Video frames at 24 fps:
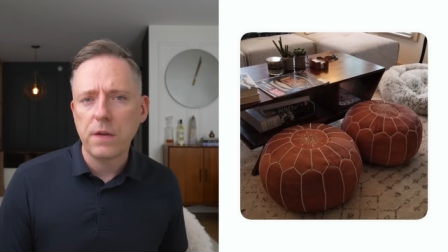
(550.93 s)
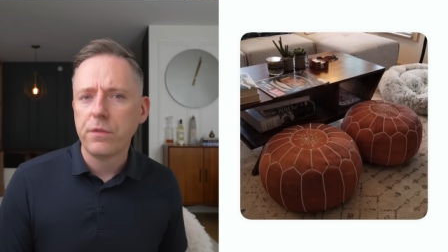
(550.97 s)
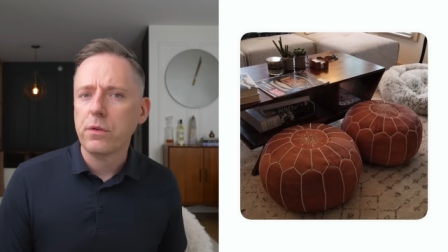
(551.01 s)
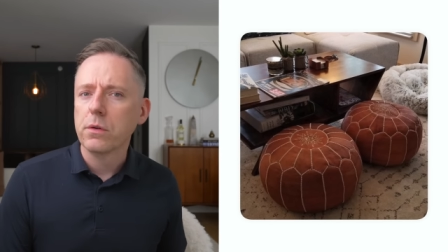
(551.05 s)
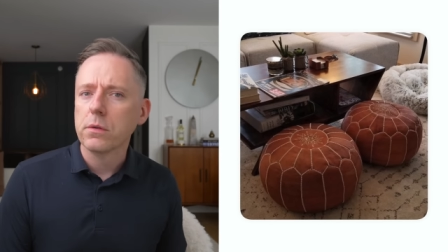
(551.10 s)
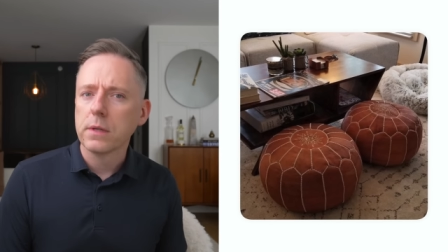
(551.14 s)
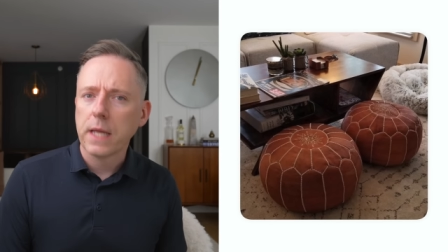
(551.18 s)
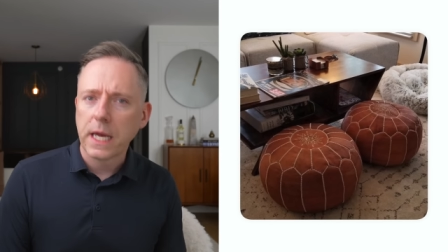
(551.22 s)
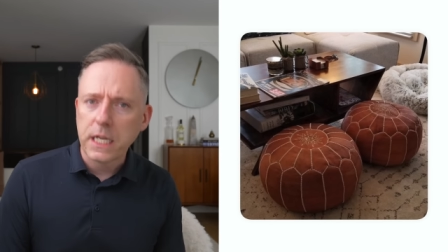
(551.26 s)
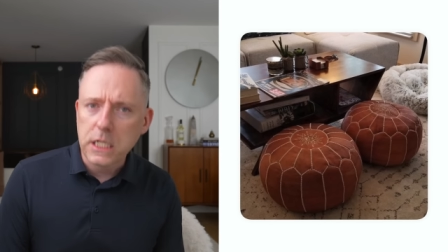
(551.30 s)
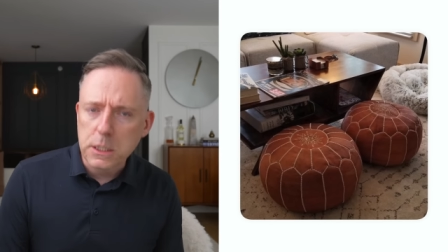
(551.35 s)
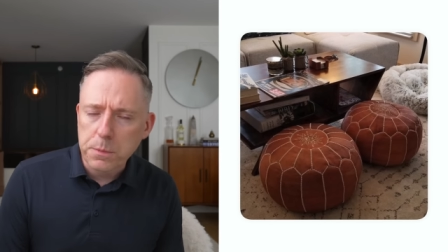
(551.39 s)
If
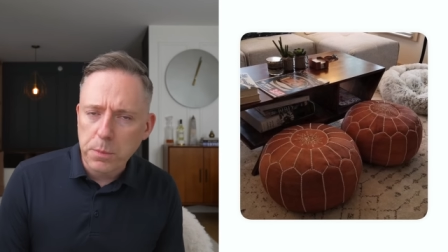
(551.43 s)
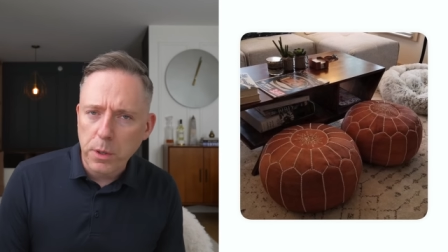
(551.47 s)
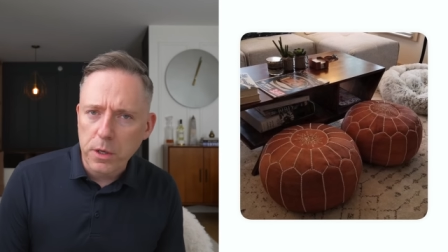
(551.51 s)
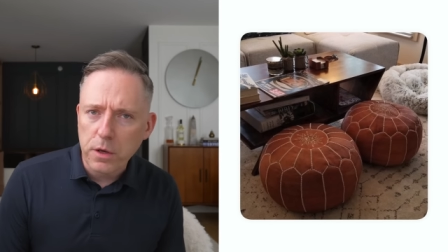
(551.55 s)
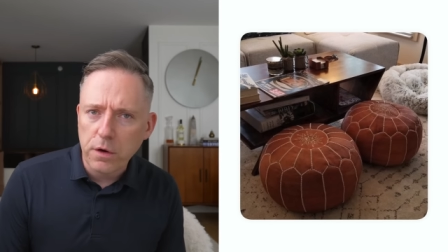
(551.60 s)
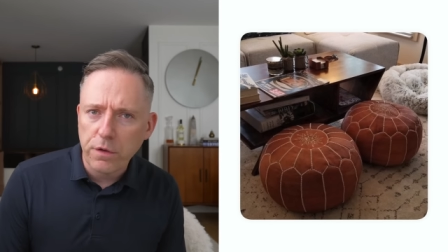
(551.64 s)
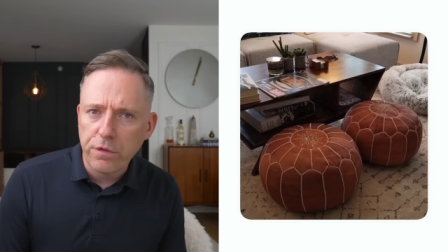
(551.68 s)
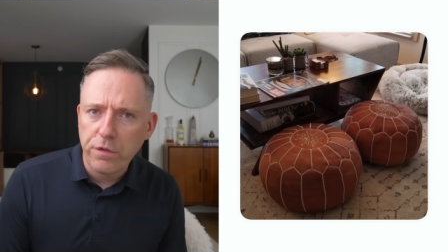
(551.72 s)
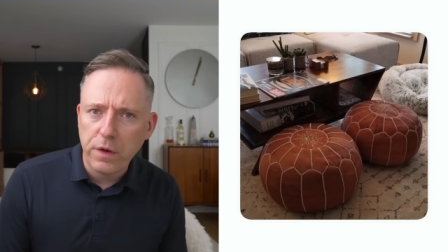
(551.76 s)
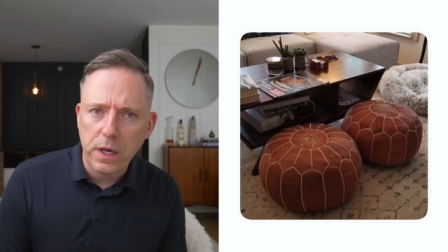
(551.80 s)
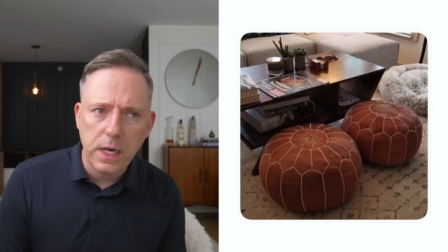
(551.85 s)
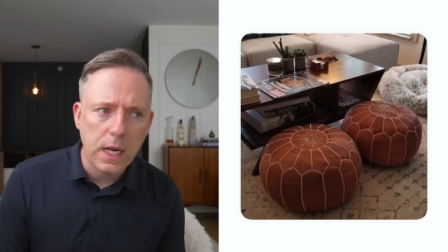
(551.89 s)
you like to put
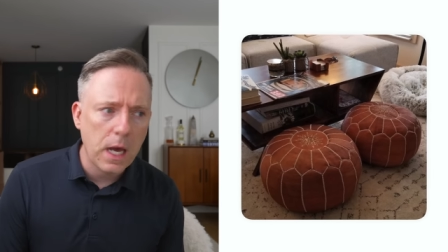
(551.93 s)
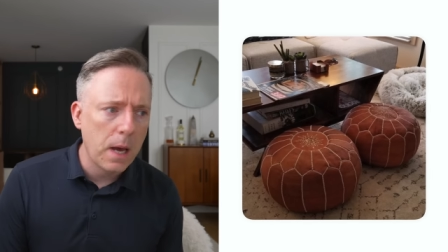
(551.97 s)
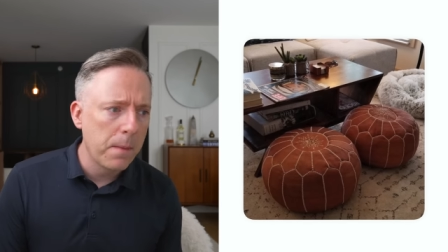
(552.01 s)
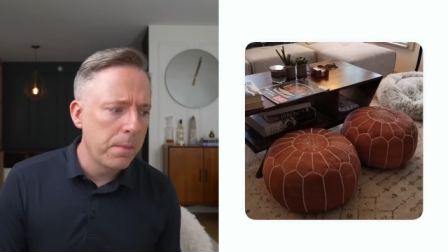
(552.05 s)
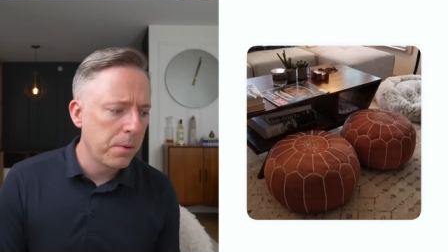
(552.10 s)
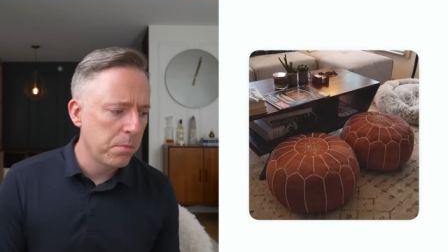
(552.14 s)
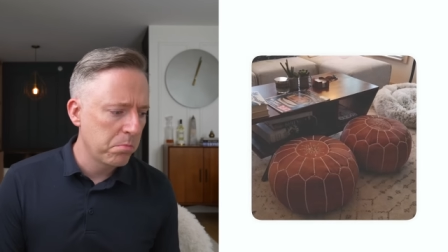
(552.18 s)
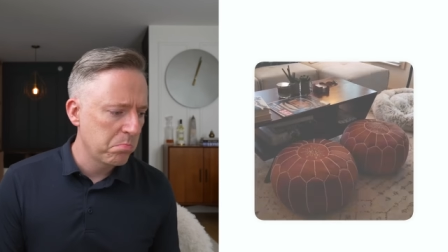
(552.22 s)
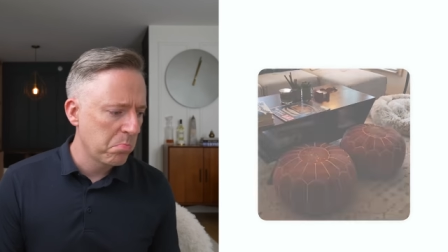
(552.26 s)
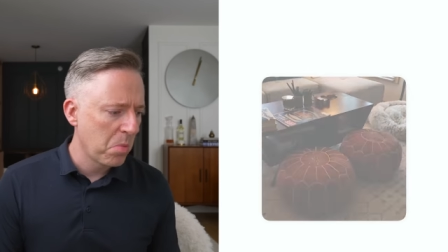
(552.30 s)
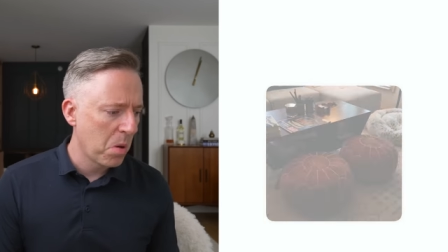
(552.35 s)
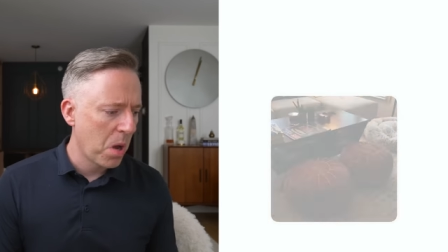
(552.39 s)
your feet
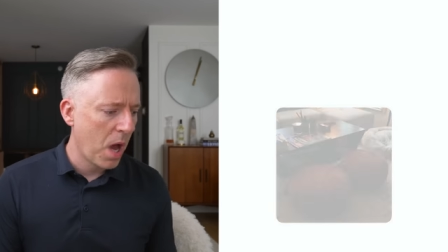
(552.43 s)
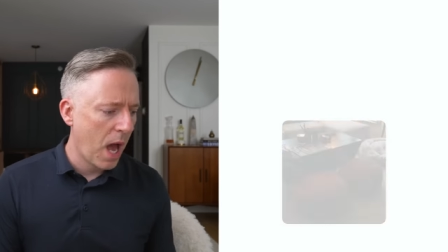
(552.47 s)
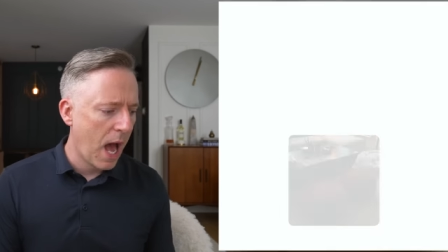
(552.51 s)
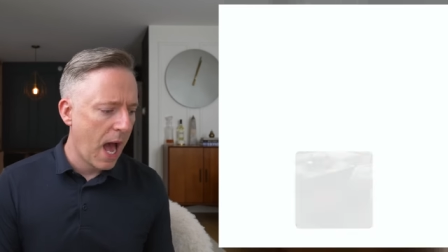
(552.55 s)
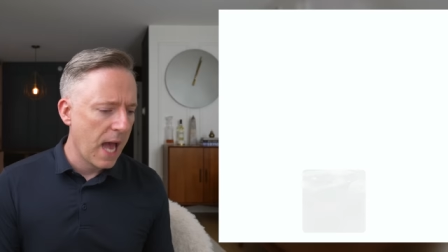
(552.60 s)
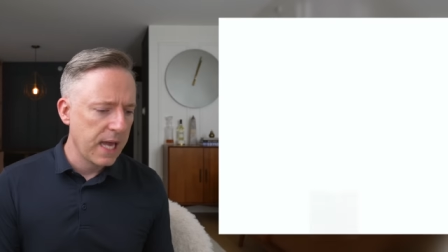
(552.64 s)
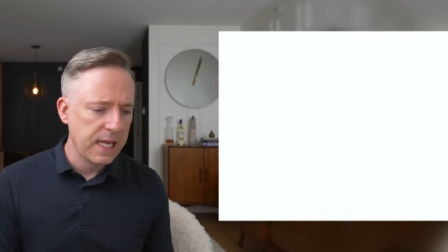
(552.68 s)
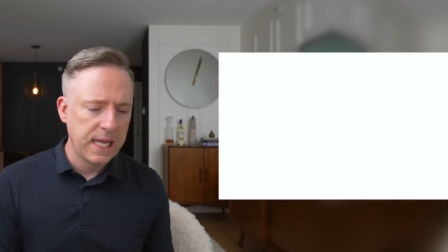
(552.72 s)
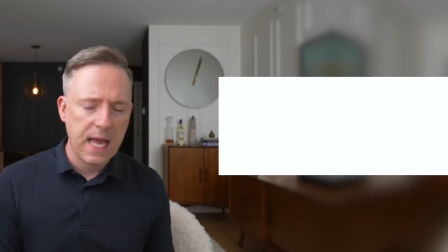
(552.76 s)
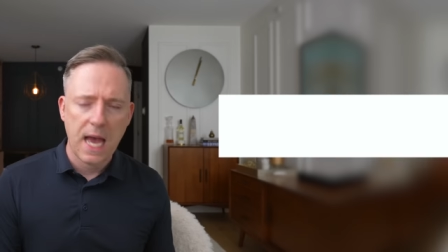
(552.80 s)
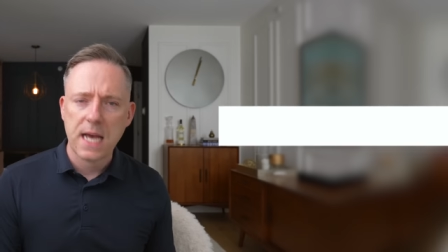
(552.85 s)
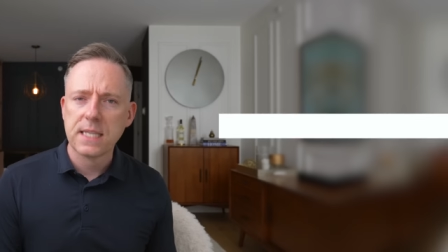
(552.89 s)
up,
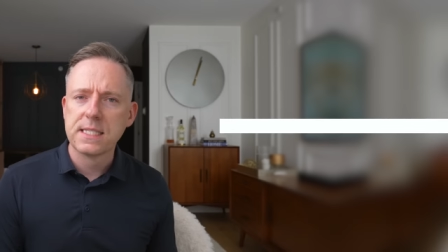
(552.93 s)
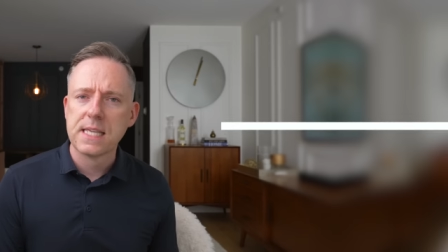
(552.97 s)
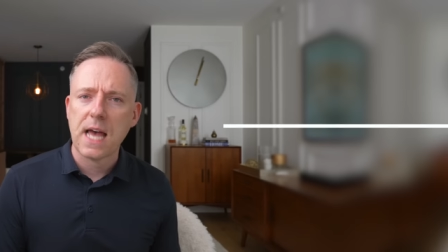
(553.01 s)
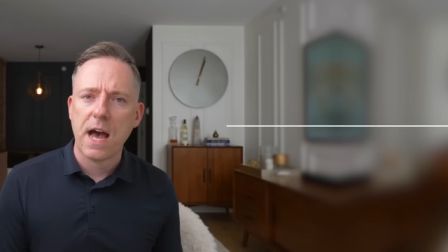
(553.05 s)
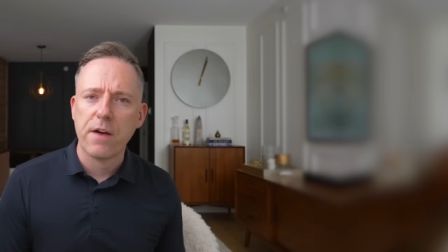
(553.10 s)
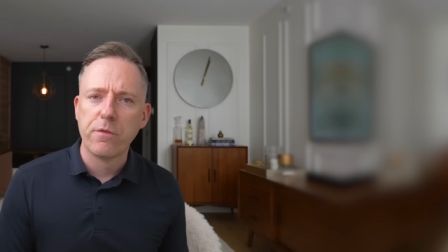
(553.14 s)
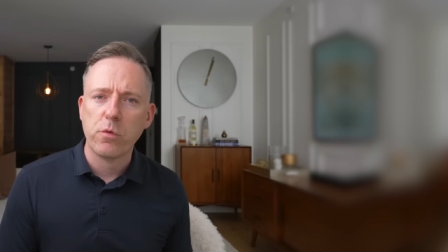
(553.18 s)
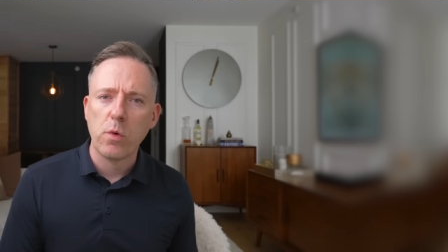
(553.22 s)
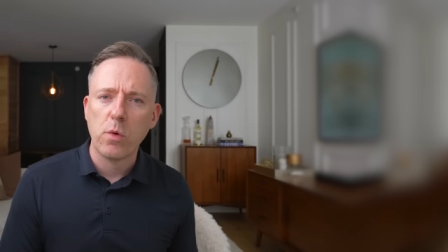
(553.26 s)
I guess, have